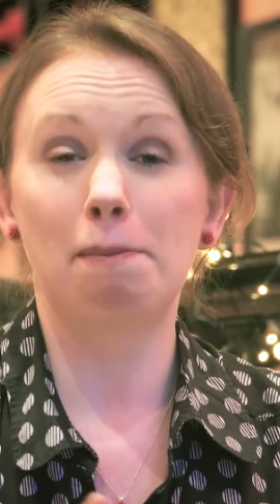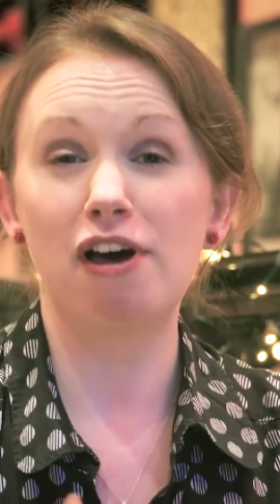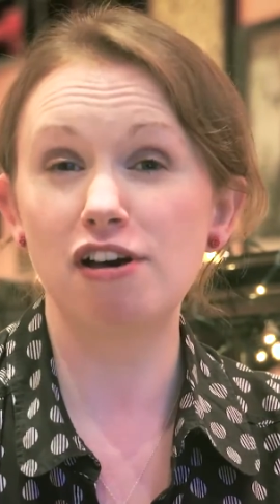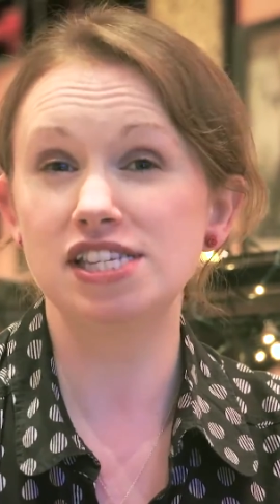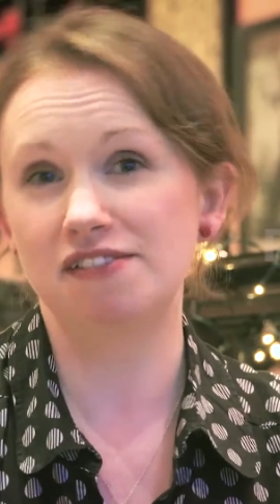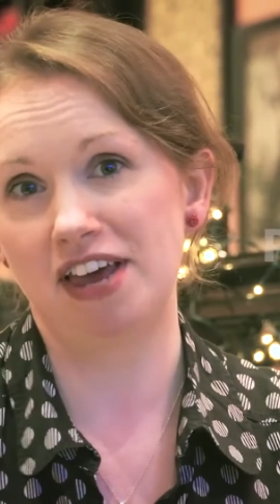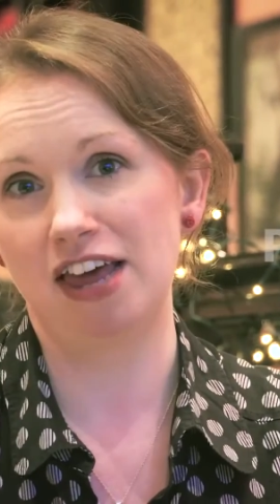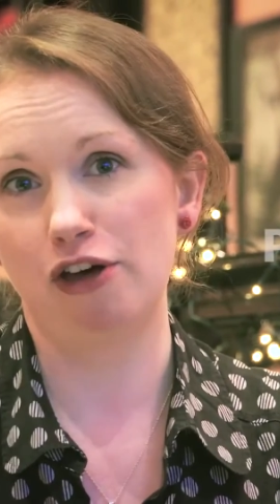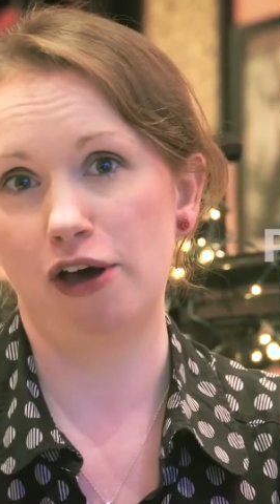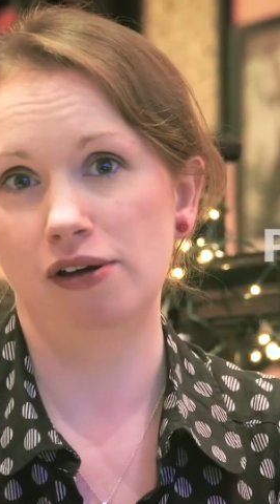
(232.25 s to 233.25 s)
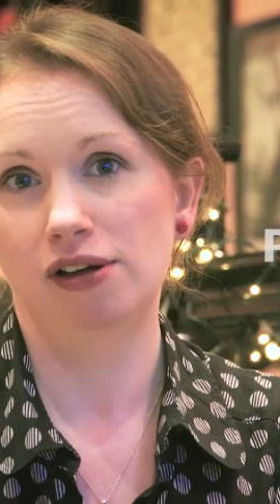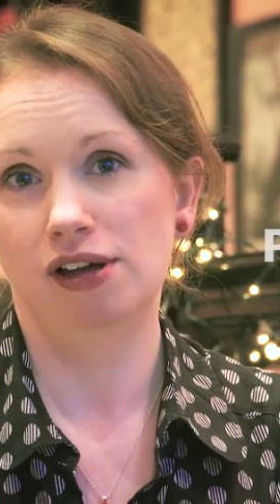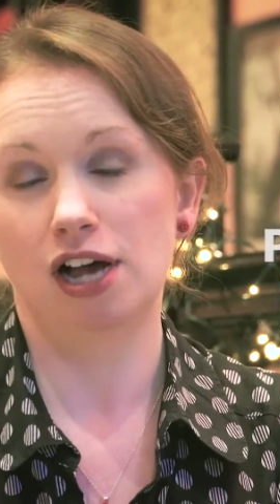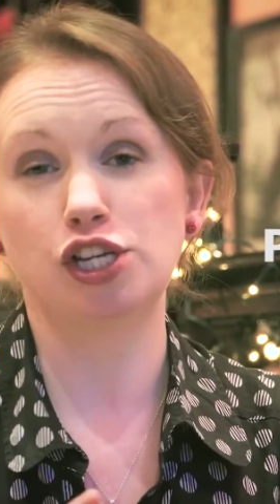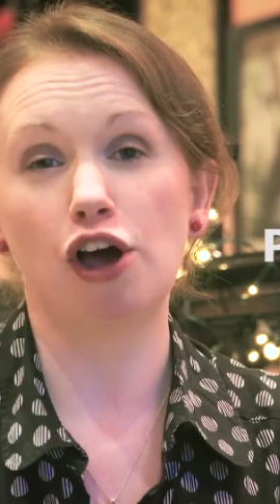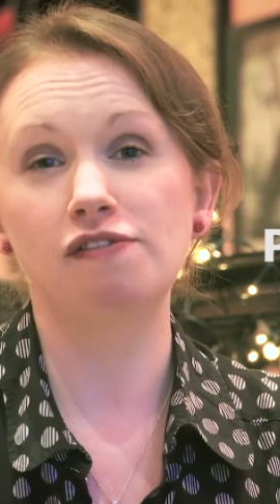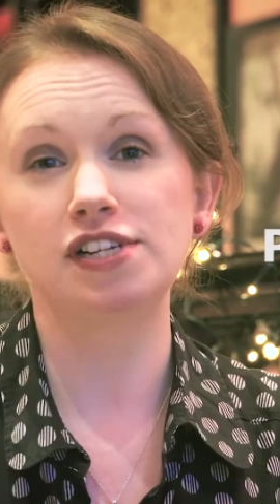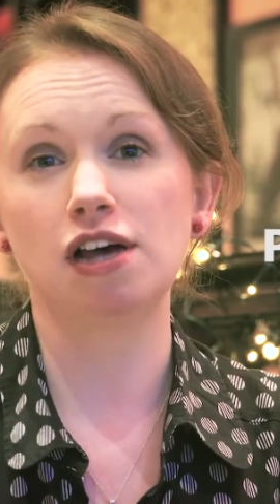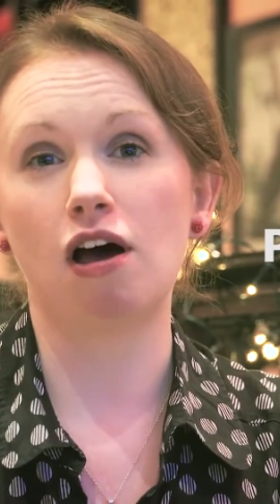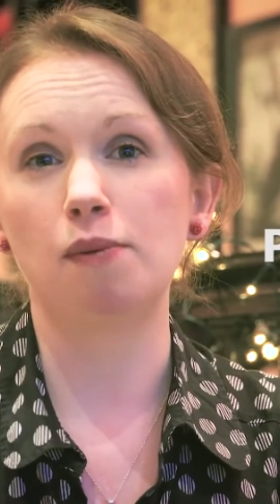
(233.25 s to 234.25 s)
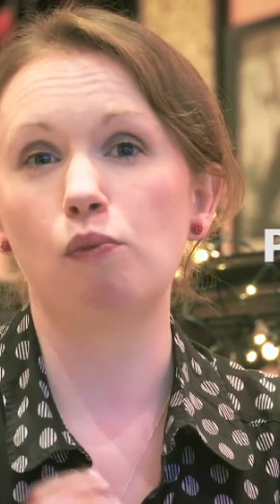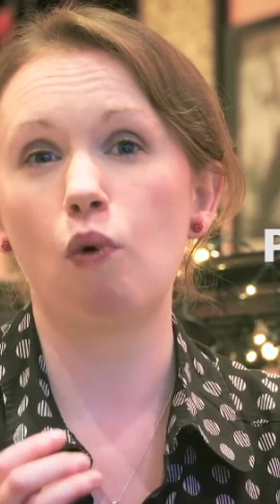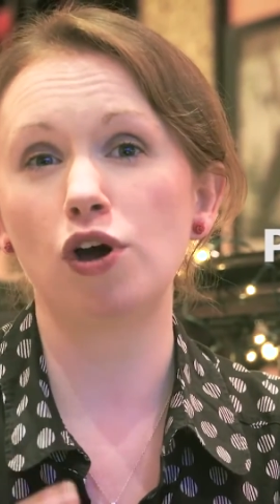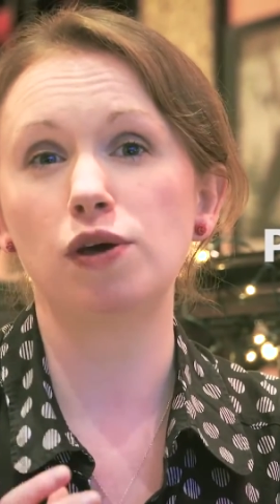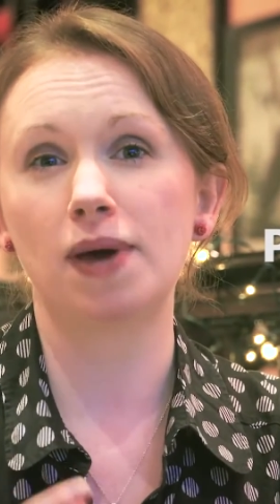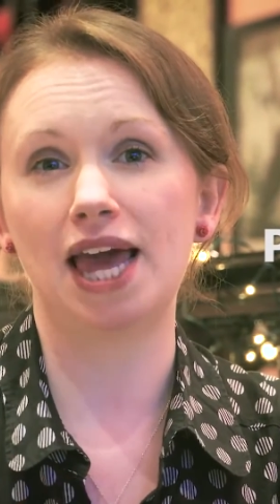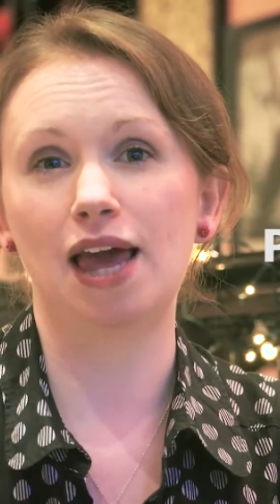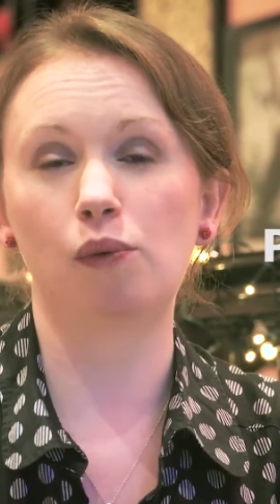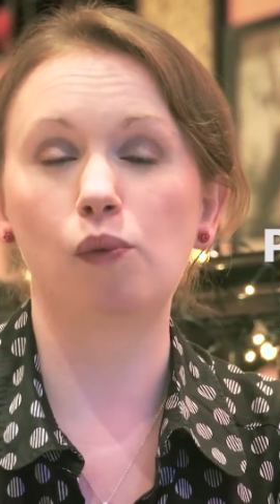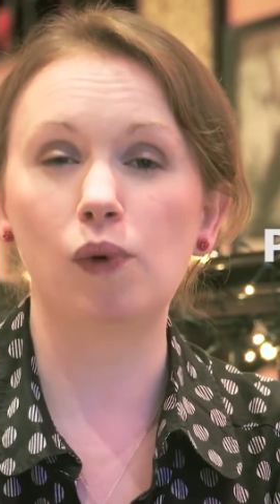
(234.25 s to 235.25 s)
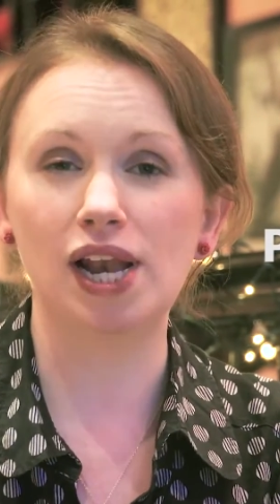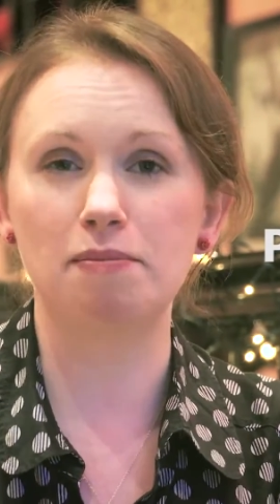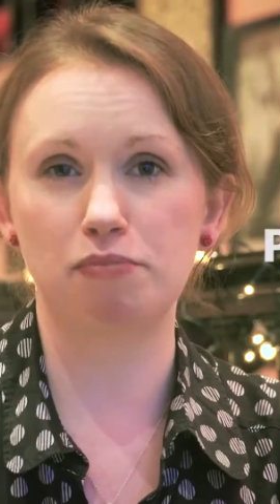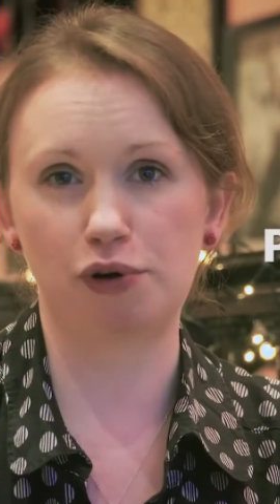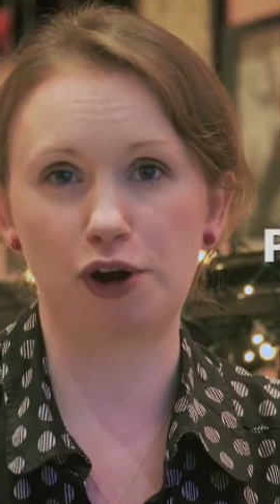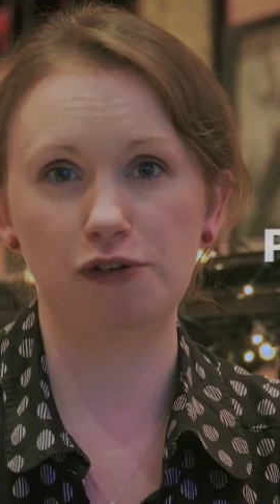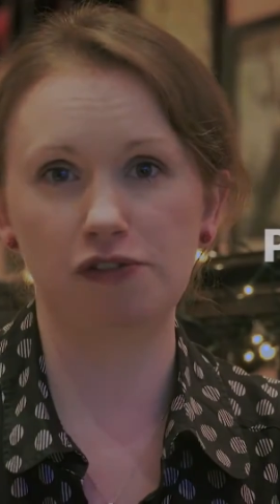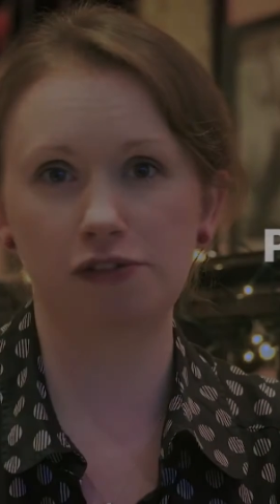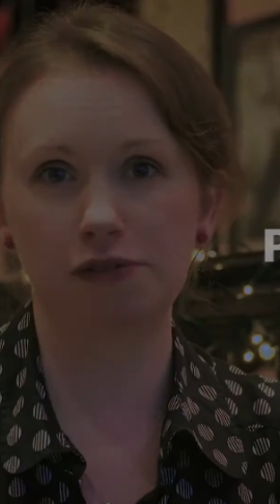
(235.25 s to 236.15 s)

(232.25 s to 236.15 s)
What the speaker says: Persevere though, as over time what you hear will improve.